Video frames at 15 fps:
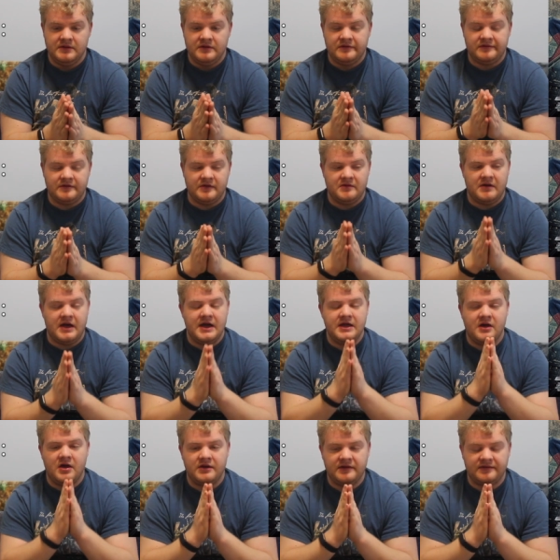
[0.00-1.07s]
So I
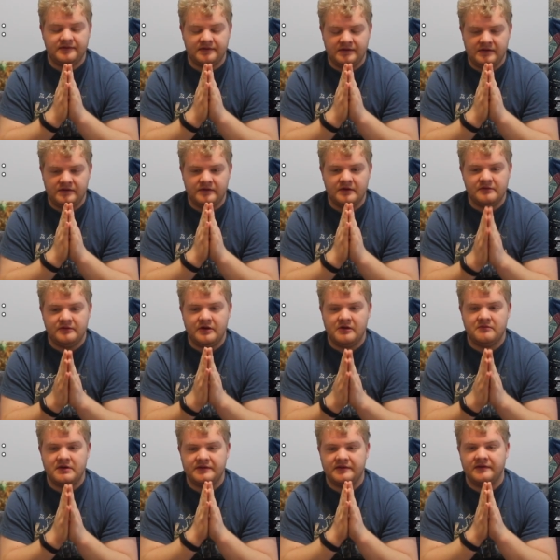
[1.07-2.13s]
honestly don't know what